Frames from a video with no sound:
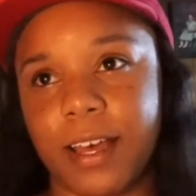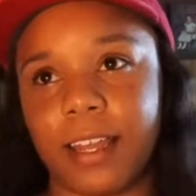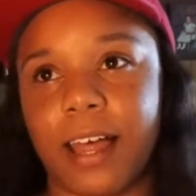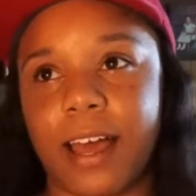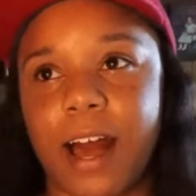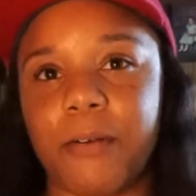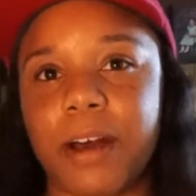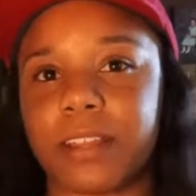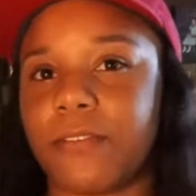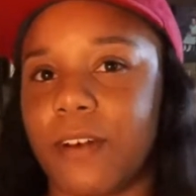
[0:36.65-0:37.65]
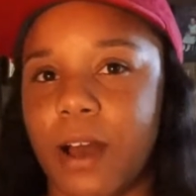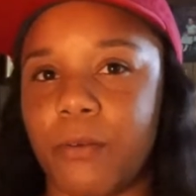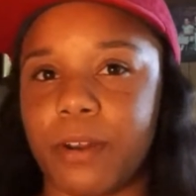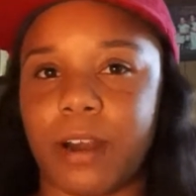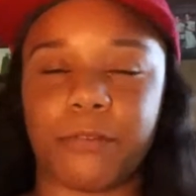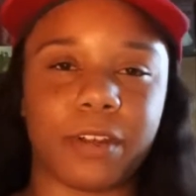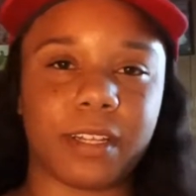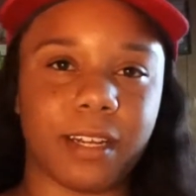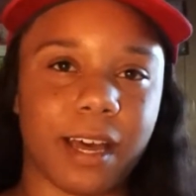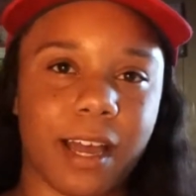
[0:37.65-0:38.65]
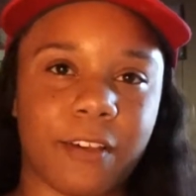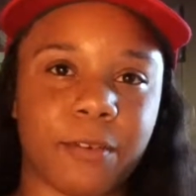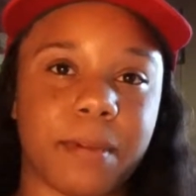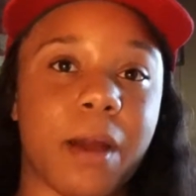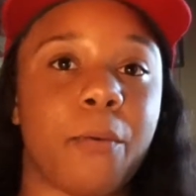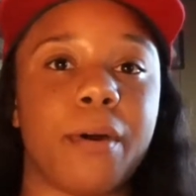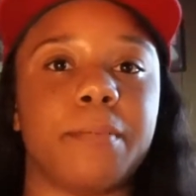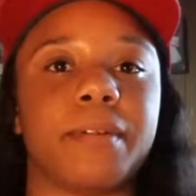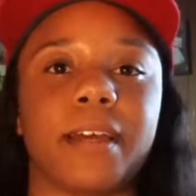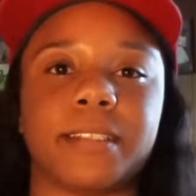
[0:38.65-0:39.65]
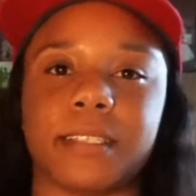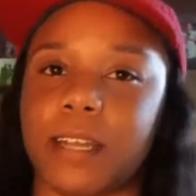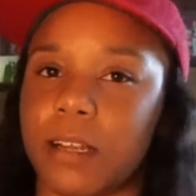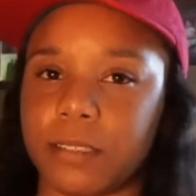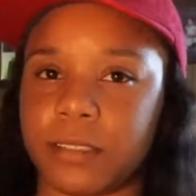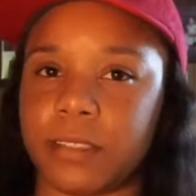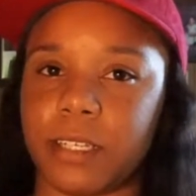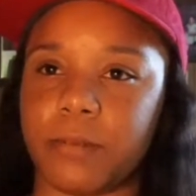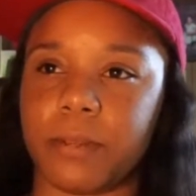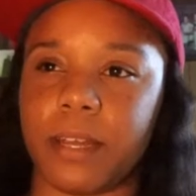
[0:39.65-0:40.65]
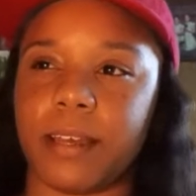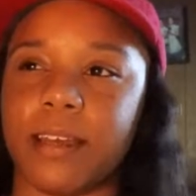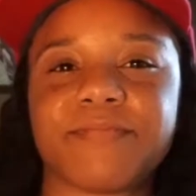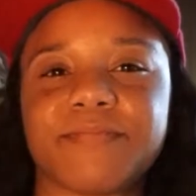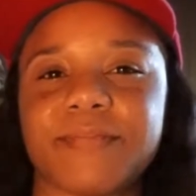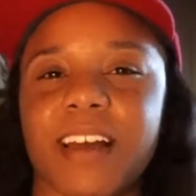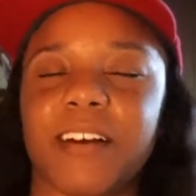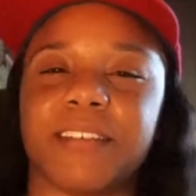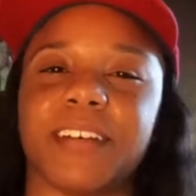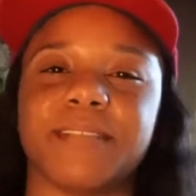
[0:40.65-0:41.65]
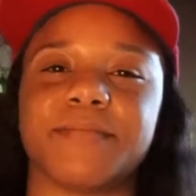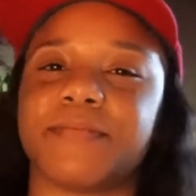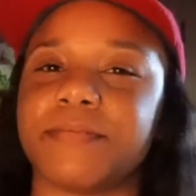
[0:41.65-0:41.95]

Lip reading: Like, I would have to find what I really like from that one place, and I'll just stick with that. I don't know.